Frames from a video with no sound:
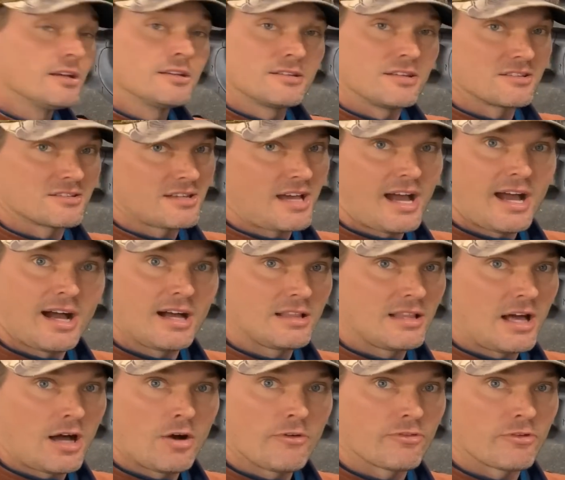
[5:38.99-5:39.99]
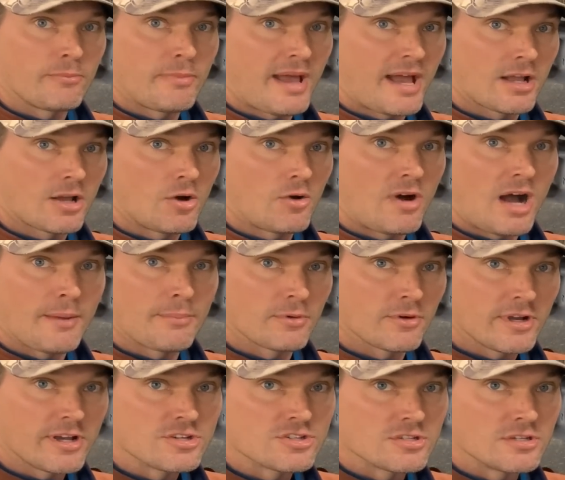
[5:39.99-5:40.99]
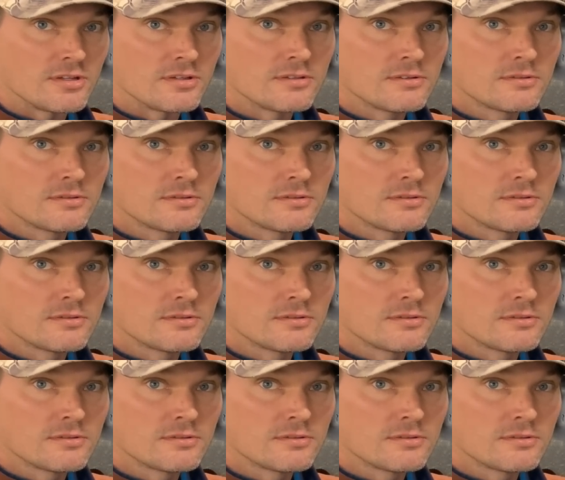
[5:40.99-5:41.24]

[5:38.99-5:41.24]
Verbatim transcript: does not allow for backhoe operation.